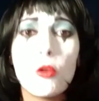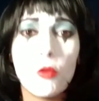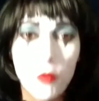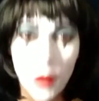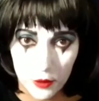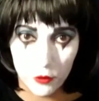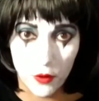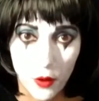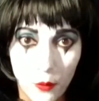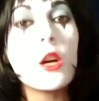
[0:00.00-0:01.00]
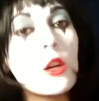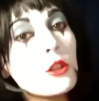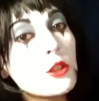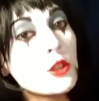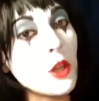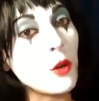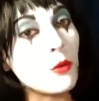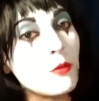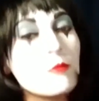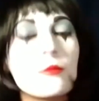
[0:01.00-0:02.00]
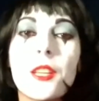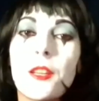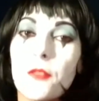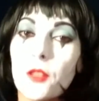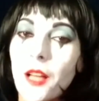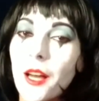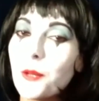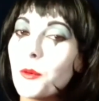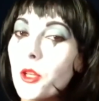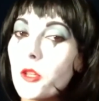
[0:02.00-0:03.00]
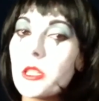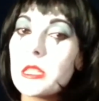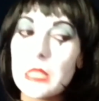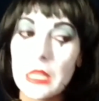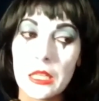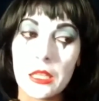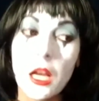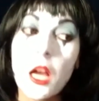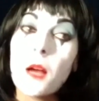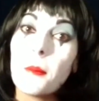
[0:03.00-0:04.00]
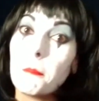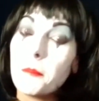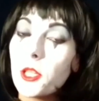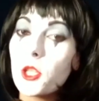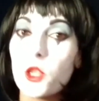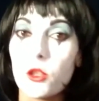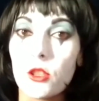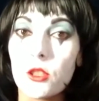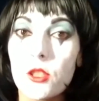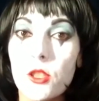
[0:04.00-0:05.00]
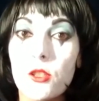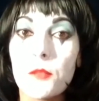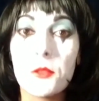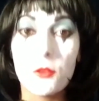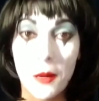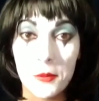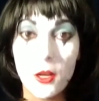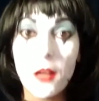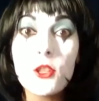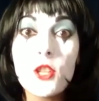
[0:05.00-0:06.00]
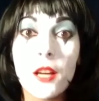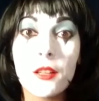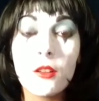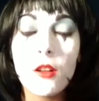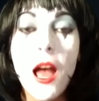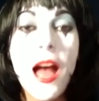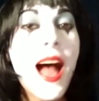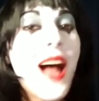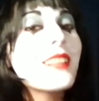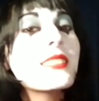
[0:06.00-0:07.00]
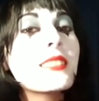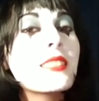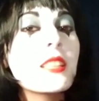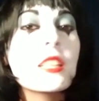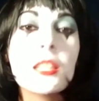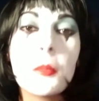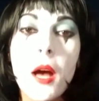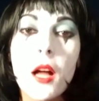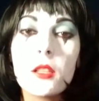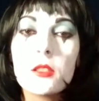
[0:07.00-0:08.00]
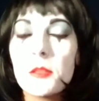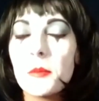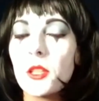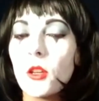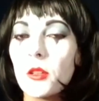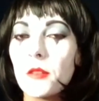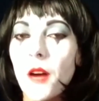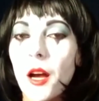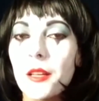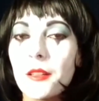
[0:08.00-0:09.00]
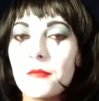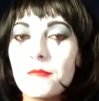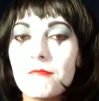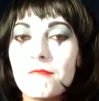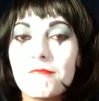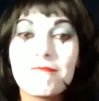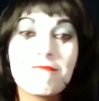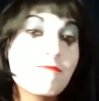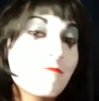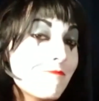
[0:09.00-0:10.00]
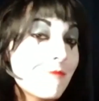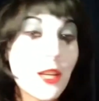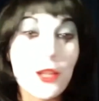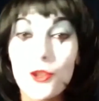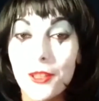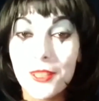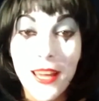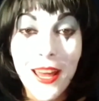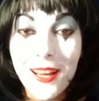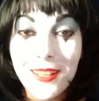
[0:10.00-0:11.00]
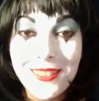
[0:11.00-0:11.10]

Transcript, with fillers: retro. So, if you like what you're seeing, be sure to subscribe to our channel and click the bell to be notified. Enjoy the